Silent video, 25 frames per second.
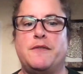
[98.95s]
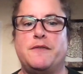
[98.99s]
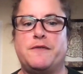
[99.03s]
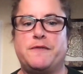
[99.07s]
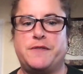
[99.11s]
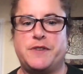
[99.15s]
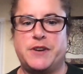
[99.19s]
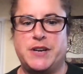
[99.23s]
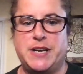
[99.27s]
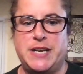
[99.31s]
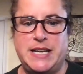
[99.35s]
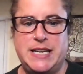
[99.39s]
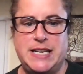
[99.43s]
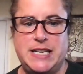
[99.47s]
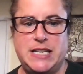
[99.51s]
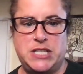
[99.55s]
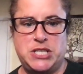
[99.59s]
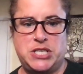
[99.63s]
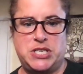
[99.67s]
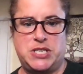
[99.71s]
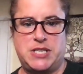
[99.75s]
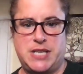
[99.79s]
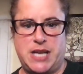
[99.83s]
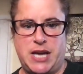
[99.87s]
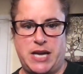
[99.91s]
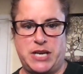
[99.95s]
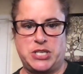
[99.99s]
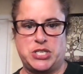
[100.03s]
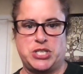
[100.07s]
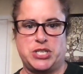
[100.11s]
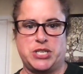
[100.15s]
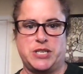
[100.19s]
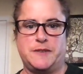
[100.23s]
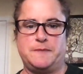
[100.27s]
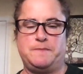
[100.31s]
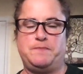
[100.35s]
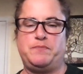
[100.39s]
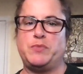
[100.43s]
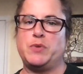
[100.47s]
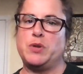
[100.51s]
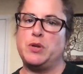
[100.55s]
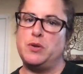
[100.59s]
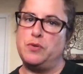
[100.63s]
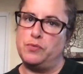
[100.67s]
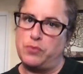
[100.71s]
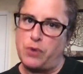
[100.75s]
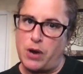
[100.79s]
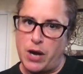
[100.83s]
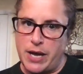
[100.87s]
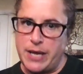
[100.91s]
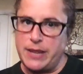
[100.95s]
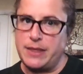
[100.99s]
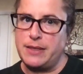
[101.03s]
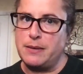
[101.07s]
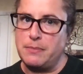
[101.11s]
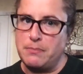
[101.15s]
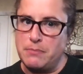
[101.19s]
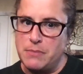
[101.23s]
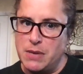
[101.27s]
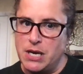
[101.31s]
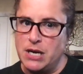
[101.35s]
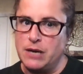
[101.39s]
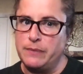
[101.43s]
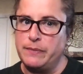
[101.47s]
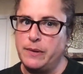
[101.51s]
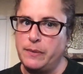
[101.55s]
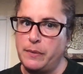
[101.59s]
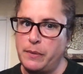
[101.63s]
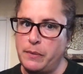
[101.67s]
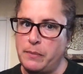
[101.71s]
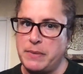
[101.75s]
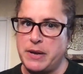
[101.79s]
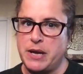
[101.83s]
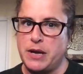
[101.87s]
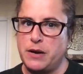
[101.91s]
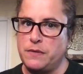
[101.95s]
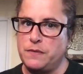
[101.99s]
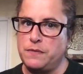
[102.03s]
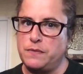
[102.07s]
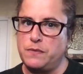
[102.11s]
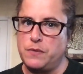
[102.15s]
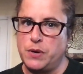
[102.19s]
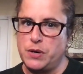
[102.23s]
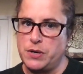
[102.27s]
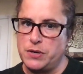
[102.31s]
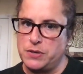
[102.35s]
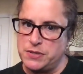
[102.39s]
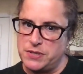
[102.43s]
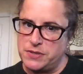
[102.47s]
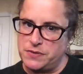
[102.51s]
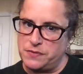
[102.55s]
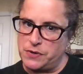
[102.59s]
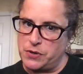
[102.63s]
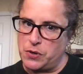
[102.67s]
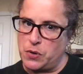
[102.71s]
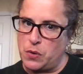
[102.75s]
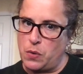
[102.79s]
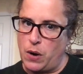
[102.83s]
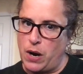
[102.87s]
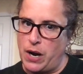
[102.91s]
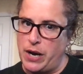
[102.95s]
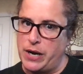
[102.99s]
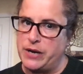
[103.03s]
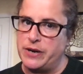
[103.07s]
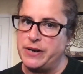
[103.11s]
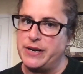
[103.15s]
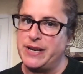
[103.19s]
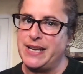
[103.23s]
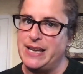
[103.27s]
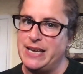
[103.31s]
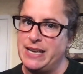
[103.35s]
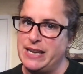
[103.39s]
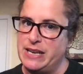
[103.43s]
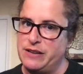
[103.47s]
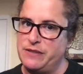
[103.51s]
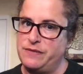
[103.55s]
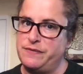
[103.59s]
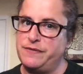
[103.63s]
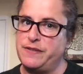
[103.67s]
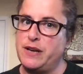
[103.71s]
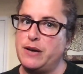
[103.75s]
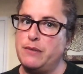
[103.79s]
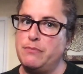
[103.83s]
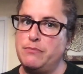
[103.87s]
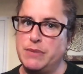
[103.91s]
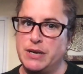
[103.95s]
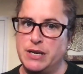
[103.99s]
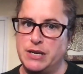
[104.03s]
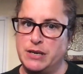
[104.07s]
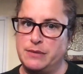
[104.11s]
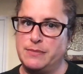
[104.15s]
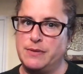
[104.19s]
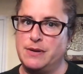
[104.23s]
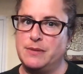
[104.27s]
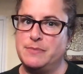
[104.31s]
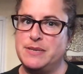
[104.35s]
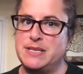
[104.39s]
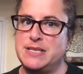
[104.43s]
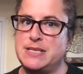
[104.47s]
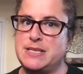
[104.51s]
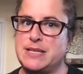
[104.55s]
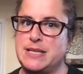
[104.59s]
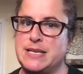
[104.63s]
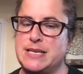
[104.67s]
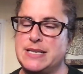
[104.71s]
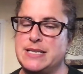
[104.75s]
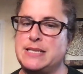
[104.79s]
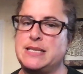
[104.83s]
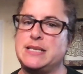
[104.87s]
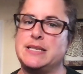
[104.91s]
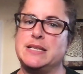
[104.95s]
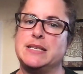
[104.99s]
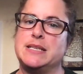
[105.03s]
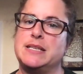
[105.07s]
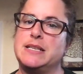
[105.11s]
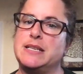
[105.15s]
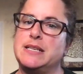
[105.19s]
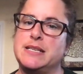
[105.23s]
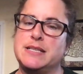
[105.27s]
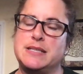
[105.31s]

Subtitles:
for each section, write the minimum amount of words required if a minimum is listed.